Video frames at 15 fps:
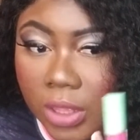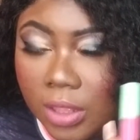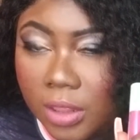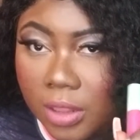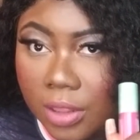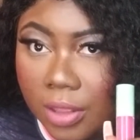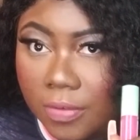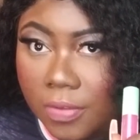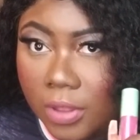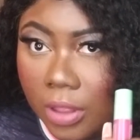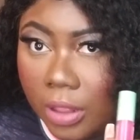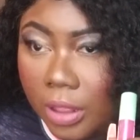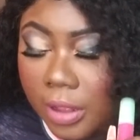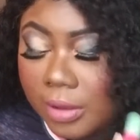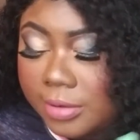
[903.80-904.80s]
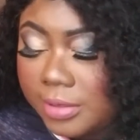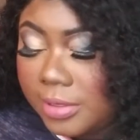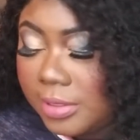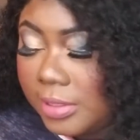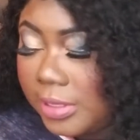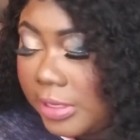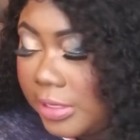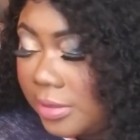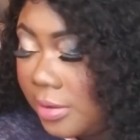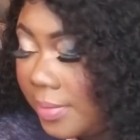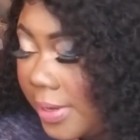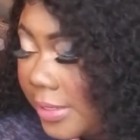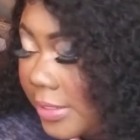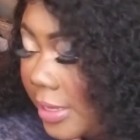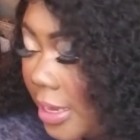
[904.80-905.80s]
Love the gloss. These are
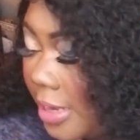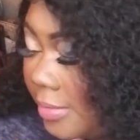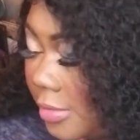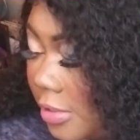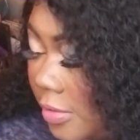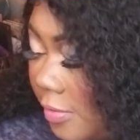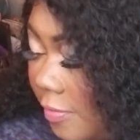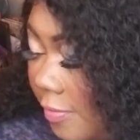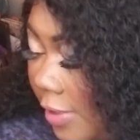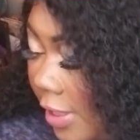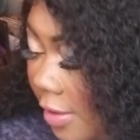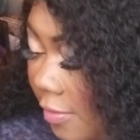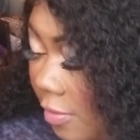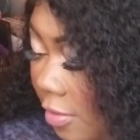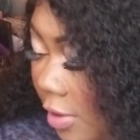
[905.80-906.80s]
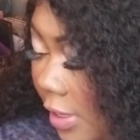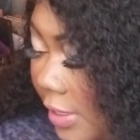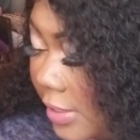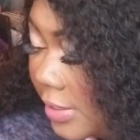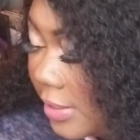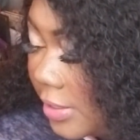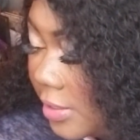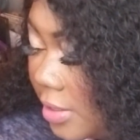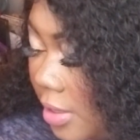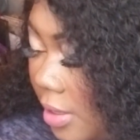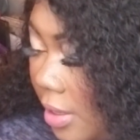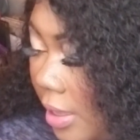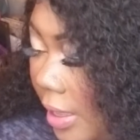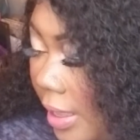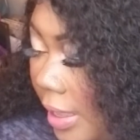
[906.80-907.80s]
my top 2 favorites.
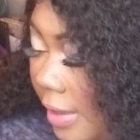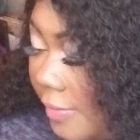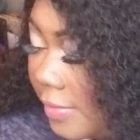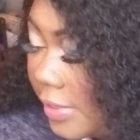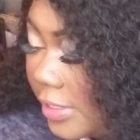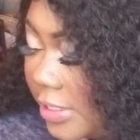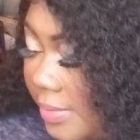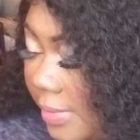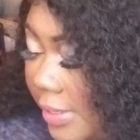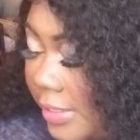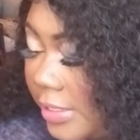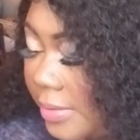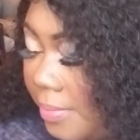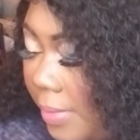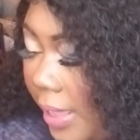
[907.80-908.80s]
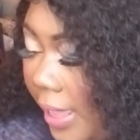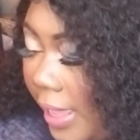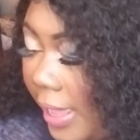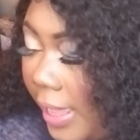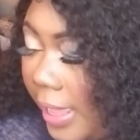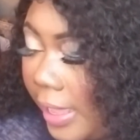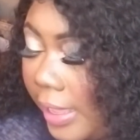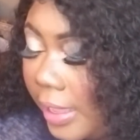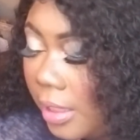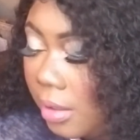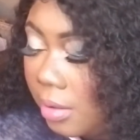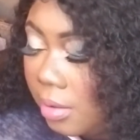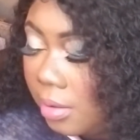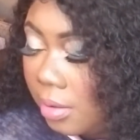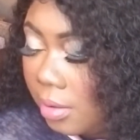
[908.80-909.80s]
This month's bag.
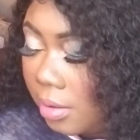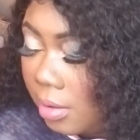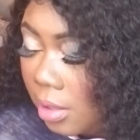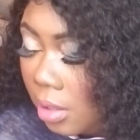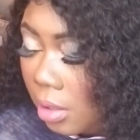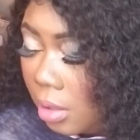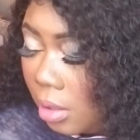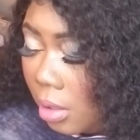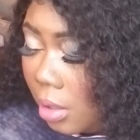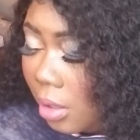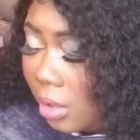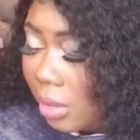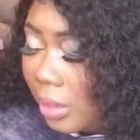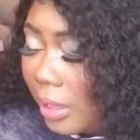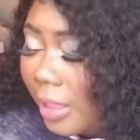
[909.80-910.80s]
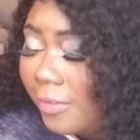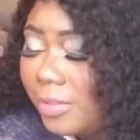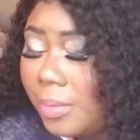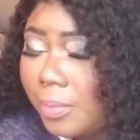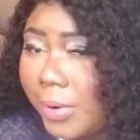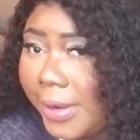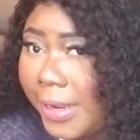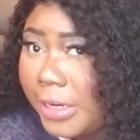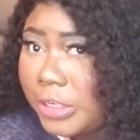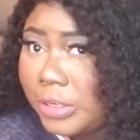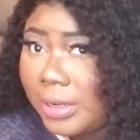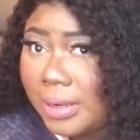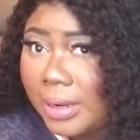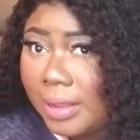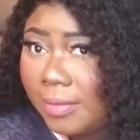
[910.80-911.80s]
Love the brush. You
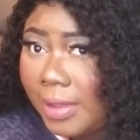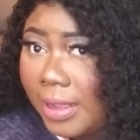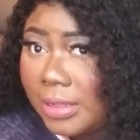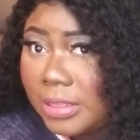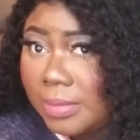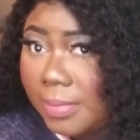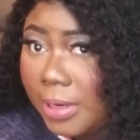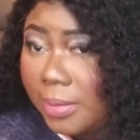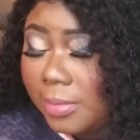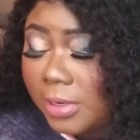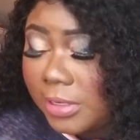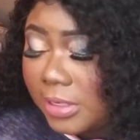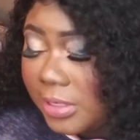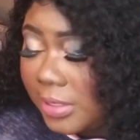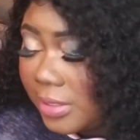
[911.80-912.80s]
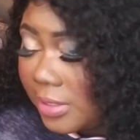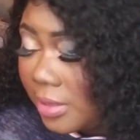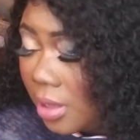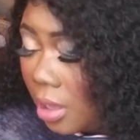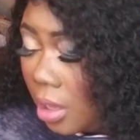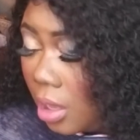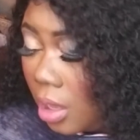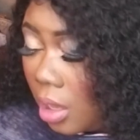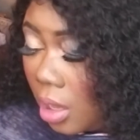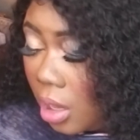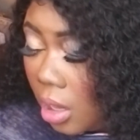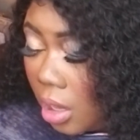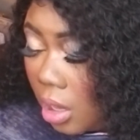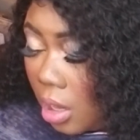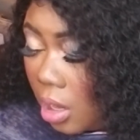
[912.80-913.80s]
can never have too many brushes.
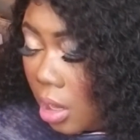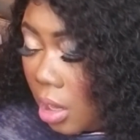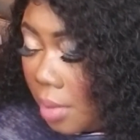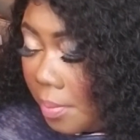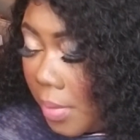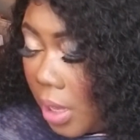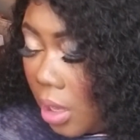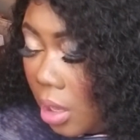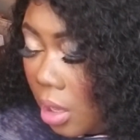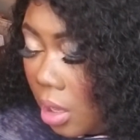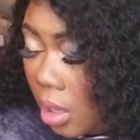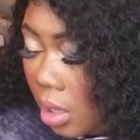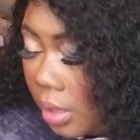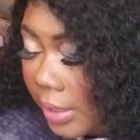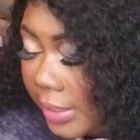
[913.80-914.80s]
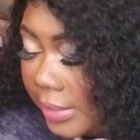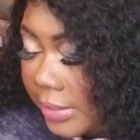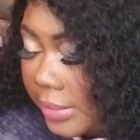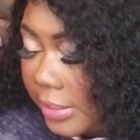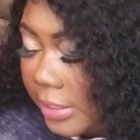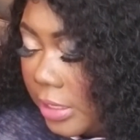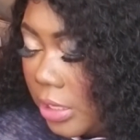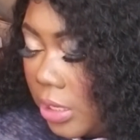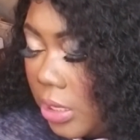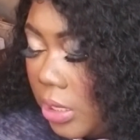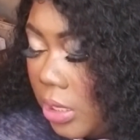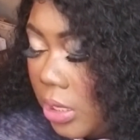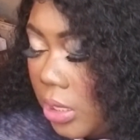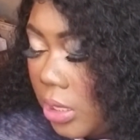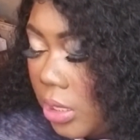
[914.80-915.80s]
Let's
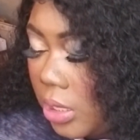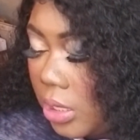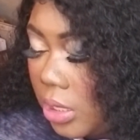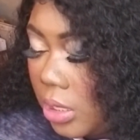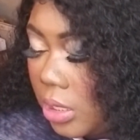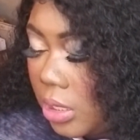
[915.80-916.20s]
see.